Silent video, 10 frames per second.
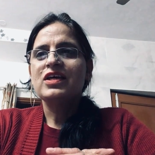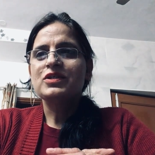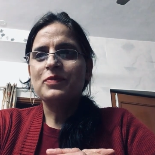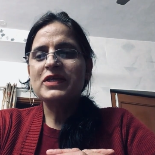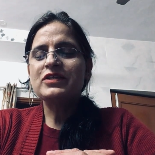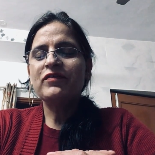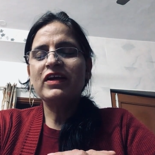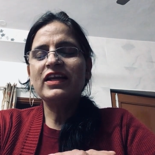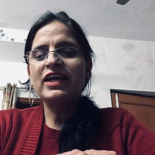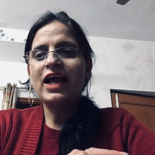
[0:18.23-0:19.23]

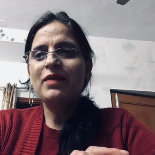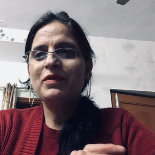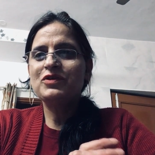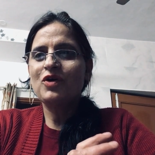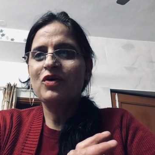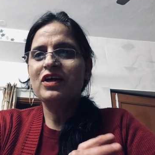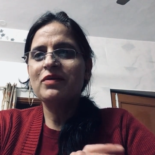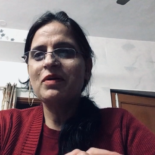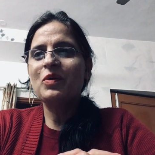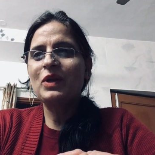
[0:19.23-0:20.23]
Specifically, I'll be talking
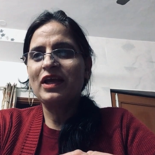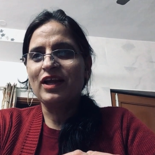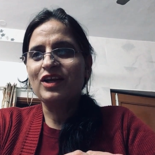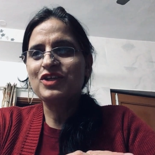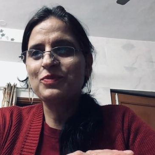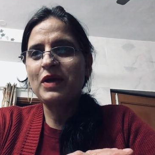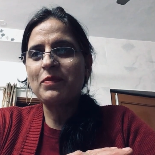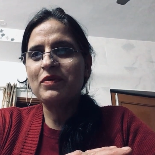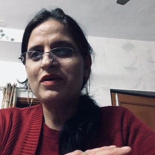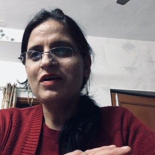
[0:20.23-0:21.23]
about English
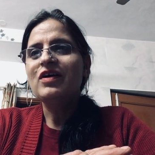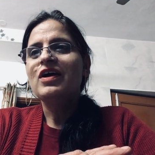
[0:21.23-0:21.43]
paper,